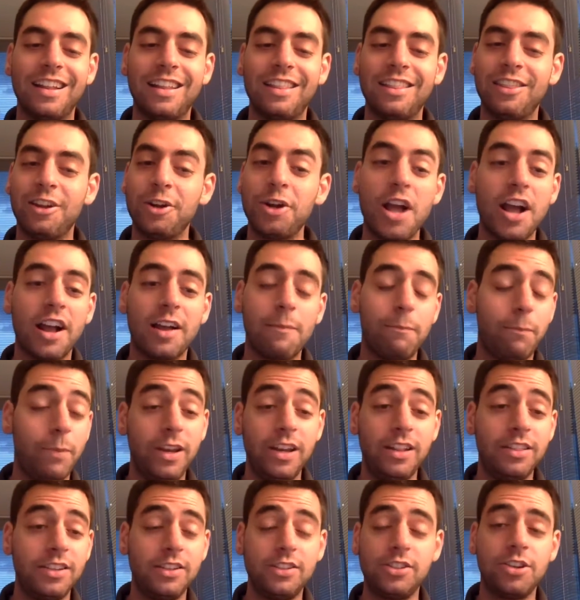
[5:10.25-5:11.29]
They're not
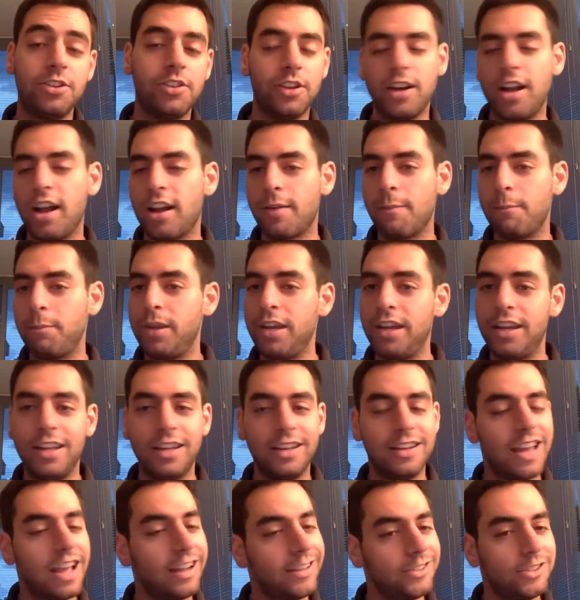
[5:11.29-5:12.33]
competing this year. They're not competing
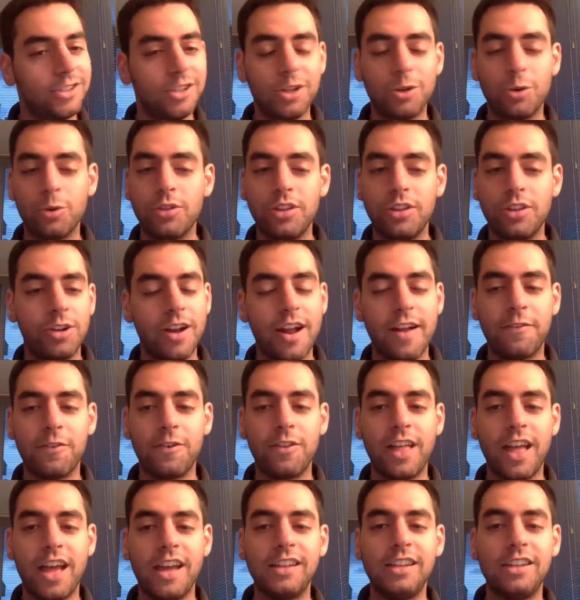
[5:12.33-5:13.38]
next year or the year after
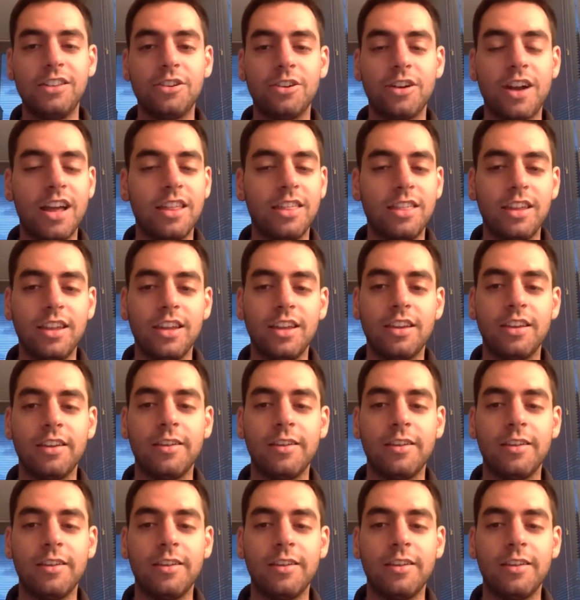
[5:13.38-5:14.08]
that either. I think